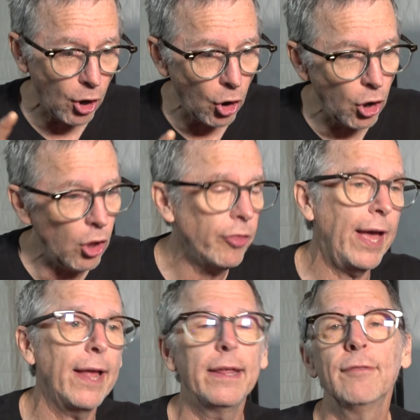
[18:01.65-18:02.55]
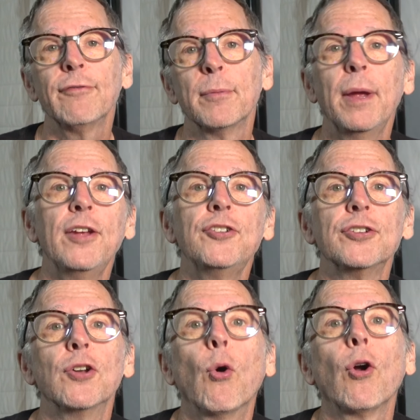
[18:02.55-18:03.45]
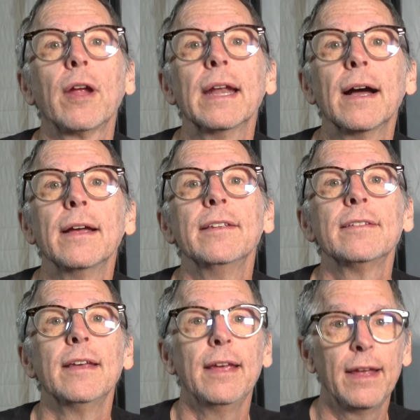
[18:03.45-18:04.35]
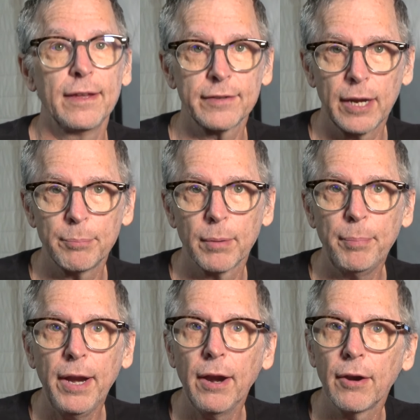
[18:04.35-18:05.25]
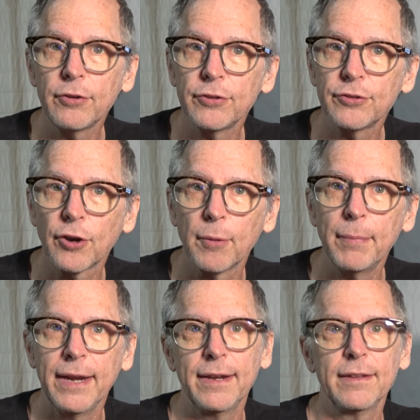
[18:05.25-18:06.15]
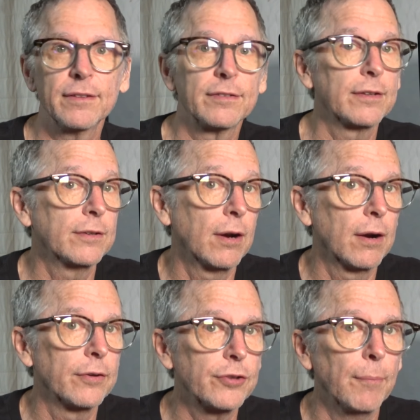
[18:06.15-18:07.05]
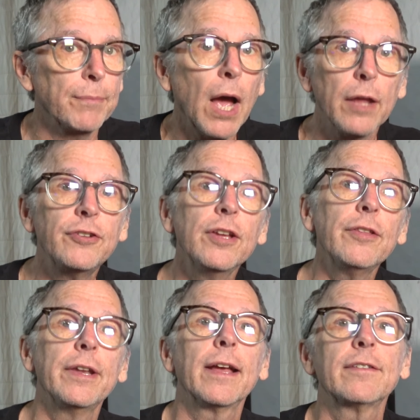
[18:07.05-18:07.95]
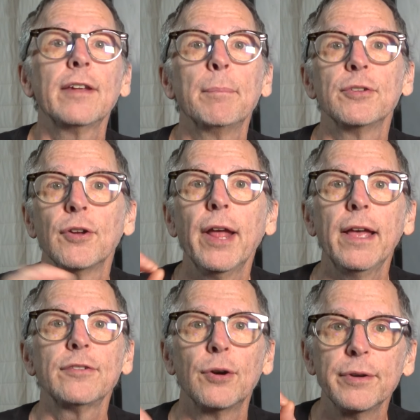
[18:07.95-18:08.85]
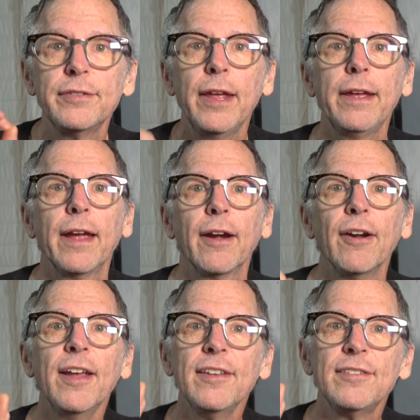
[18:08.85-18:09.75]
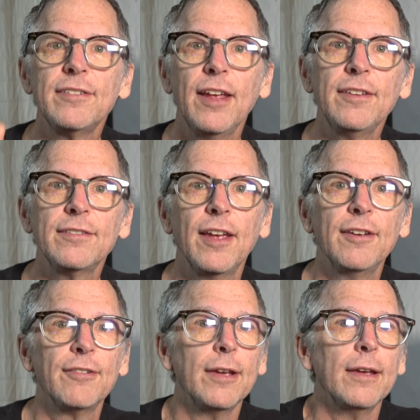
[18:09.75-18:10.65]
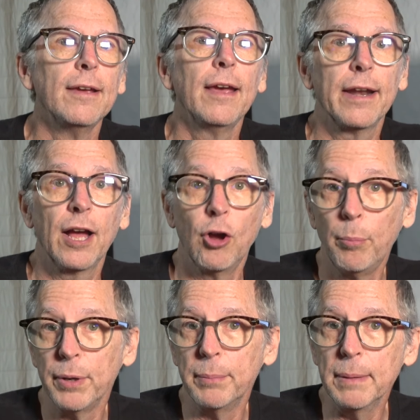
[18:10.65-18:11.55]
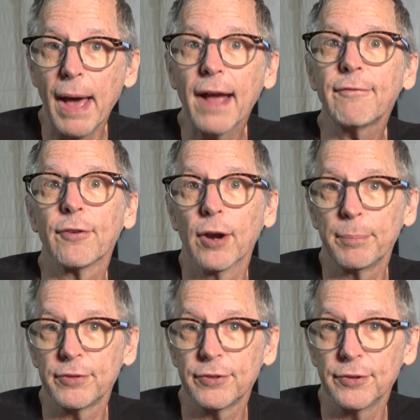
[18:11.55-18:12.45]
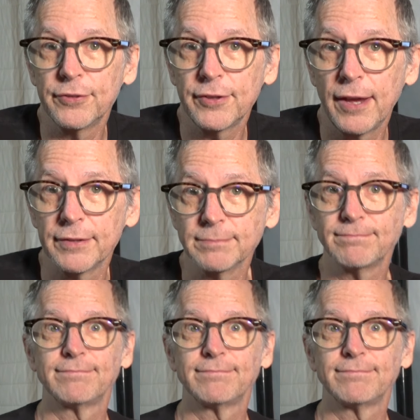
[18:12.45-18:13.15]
all that information organized as I prepare to start making this guitar. So until the next episode, as always, take care, stay safe, and I hope you'll be back for episode seven.